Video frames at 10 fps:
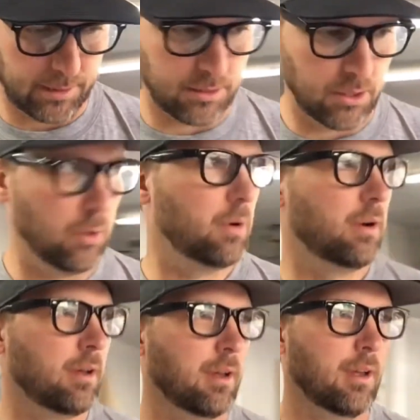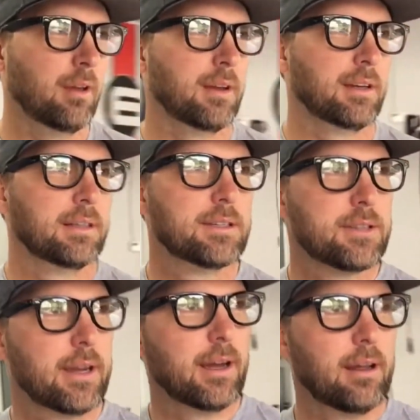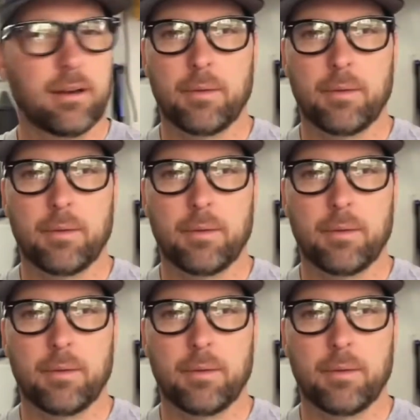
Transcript: 2. So I got